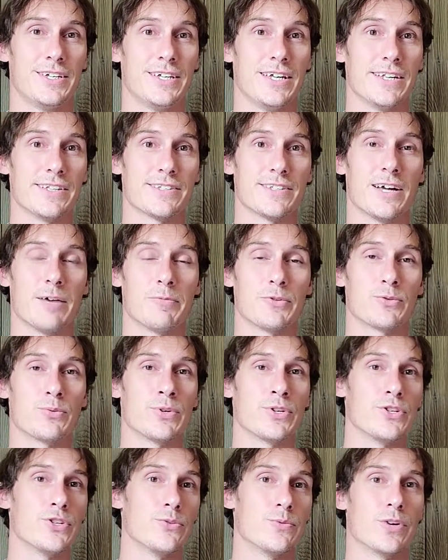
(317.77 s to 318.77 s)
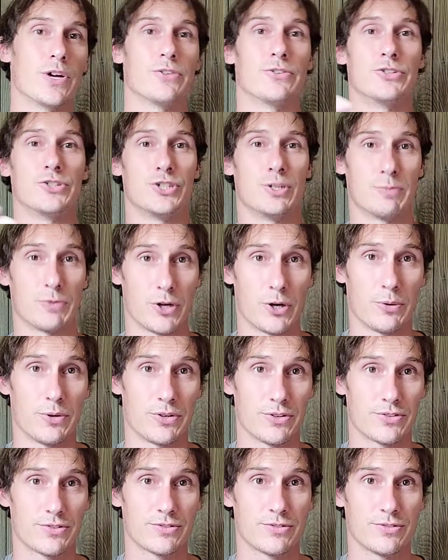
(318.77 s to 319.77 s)
It's not between you and other gym
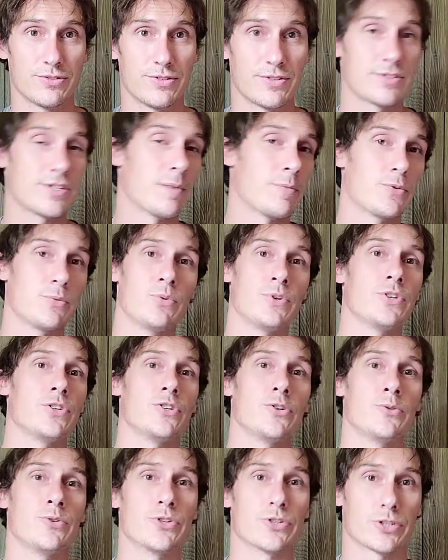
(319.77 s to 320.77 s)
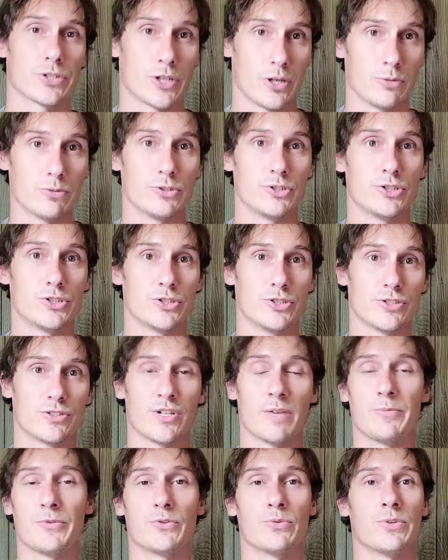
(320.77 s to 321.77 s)
goers. It's not between you and your coach. It's
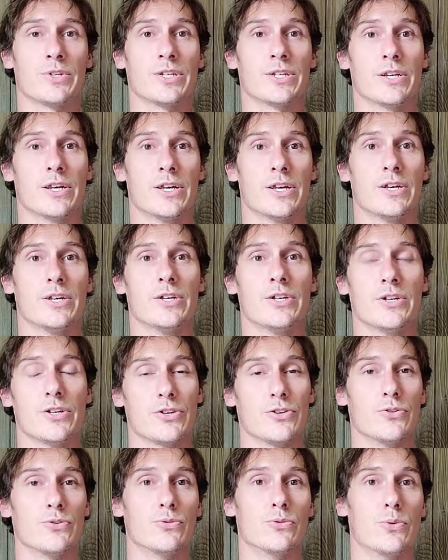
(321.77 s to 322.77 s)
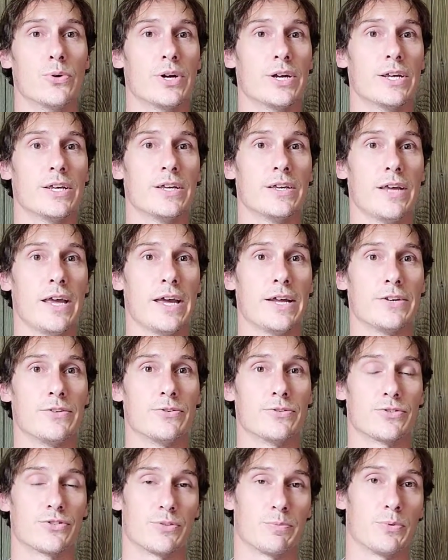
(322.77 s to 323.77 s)
not between you and
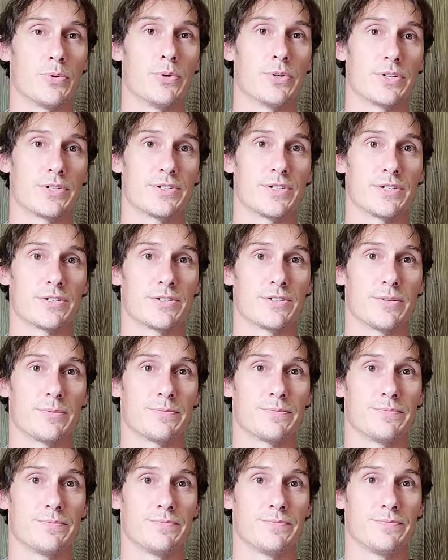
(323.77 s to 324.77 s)
your support system.